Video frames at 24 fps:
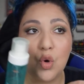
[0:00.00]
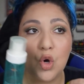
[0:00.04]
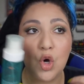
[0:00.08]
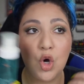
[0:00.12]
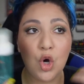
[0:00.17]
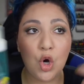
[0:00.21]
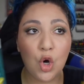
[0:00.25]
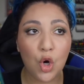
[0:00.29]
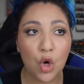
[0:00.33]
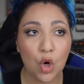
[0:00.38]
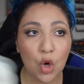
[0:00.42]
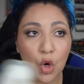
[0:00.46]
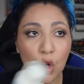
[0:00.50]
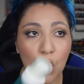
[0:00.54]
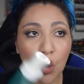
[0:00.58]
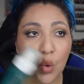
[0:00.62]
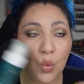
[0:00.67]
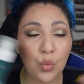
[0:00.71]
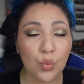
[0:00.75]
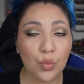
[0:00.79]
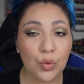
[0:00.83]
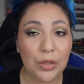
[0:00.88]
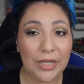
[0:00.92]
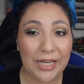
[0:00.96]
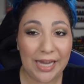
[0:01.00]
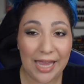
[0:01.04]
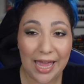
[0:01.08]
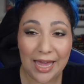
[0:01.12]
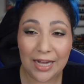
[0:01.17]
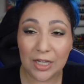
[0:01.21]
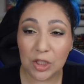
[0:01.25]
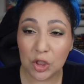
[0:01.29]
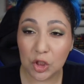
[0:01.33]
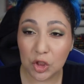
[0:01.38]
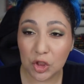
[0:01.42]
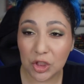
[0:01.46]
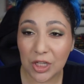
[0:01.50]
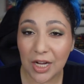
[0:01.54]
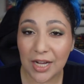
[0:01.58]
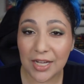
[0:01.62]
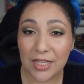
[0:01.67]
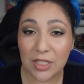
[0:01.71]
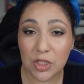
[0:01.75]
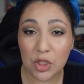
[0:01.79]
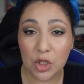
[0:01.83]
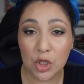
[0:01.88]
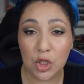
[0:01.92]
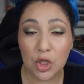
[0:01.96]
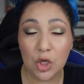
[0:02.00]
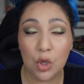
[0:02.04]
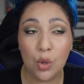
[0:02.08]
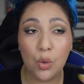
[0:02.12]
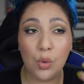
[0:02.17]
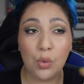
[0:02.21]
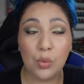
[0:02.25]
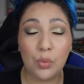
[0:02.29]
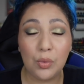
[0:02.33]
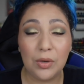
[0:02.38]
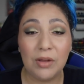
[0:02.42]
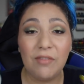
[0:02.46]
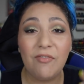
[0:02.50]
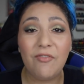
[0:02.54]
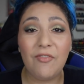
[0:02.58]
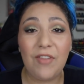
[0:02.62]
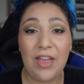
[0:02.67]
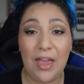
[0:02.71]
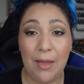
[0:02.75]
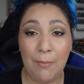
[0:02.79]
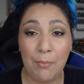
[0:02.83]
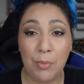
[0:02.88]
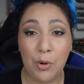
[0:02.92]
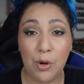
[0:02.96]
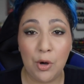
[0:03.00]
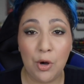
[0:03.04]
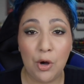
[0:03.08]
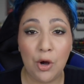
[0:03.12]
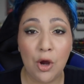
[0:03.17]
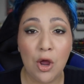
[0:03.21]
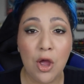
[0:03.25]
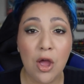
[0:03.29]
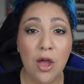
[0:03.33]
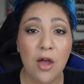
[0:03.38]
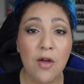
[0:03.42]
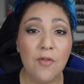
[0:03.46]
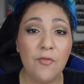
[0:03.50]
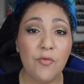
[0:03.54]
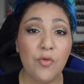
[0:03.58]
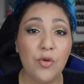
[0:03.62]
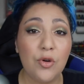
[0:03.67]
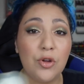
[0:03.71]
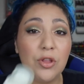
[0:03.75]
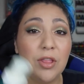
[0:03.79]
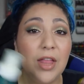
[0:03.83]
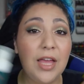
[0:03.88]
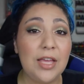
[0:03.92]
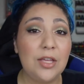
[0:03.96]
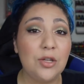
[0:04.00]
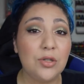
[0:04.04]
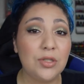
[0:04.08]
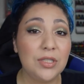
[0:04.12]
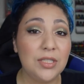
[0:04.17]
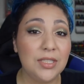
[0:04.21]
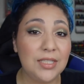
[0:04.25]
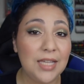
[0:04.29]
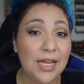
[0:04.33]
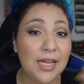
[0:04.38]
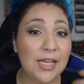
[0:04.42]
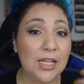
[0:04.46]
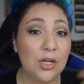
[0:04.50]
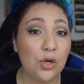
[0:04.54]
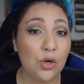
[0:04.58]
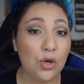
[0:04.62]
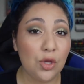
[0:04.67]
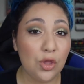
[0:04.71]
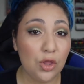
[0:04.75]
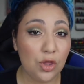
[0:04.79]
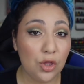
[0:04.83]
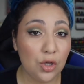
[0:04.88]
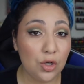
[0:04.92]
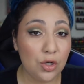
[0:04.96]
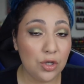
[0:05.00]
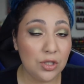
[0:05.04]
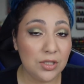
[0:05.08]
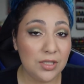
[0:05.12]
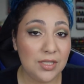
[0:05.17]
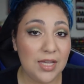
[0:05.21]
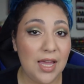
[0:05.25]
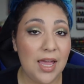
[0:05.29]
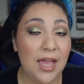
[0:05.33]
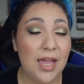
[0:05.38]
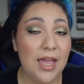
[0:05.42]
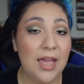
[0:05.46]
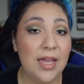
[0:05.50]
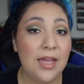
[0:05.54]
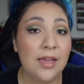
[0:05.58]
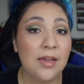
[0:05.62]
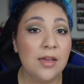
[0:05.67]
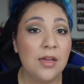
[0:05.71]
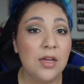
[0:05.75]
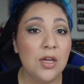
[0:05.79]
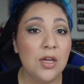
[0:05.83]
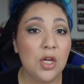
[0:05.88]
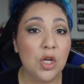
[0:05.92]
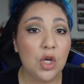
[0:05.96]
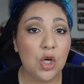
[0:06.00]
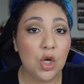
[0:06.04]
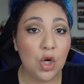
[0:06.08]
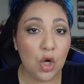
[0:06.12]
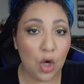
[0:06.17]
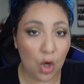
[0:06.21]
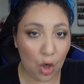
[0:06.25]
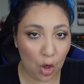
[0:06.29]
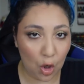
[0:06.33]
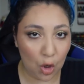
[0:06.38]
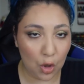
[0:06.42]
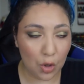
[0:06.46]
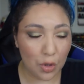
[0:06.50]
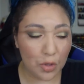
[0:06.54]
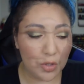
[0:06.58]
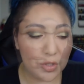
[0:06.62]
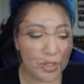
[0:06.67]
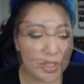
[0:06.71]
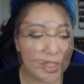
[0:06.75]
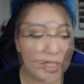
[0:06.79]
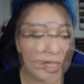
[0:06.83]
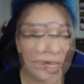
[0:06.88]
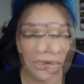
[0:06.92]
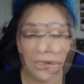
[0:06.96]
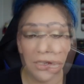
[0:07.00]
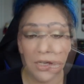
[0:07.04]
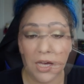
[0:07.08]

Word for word: curl re-energizer or revamper for like your second or third day curls.